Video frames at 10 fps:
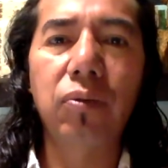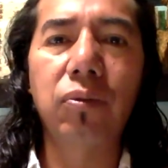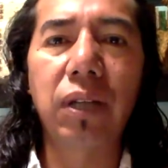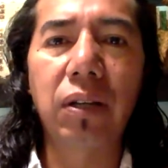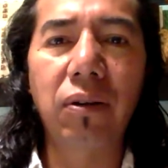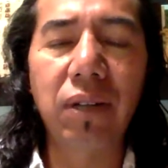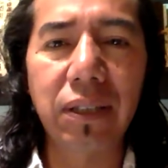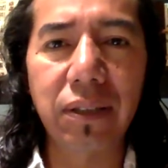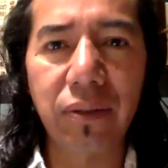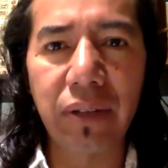to the
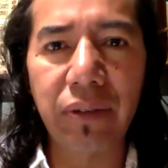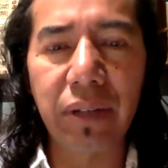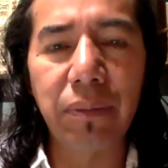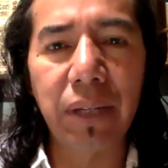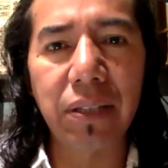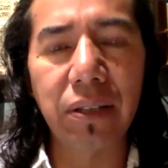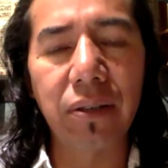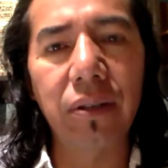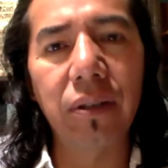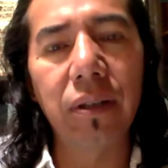longest river in
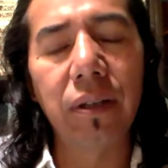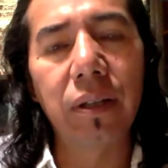Mexico,